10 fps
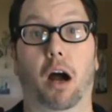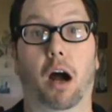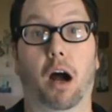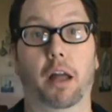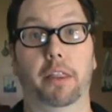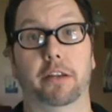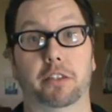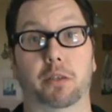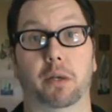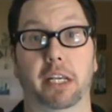On the
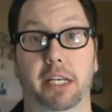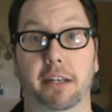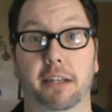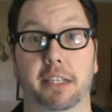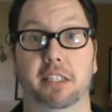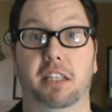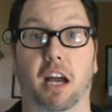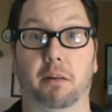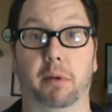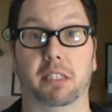screen is
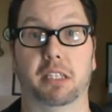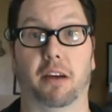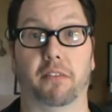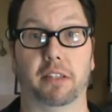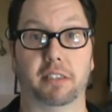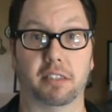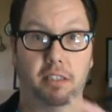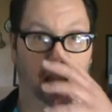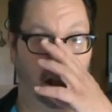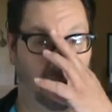Dog My Stuffins.
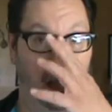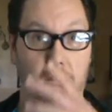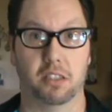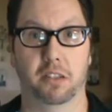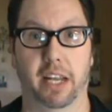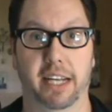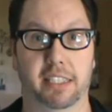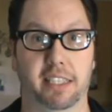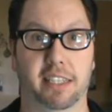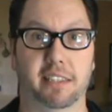So Dad
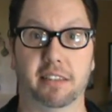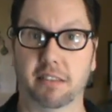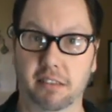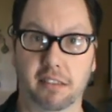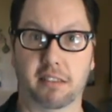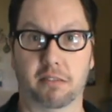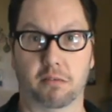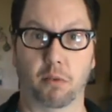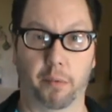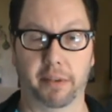says,
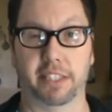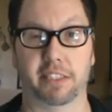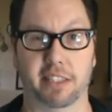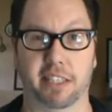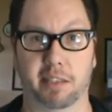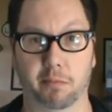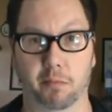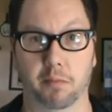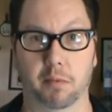he's thinking,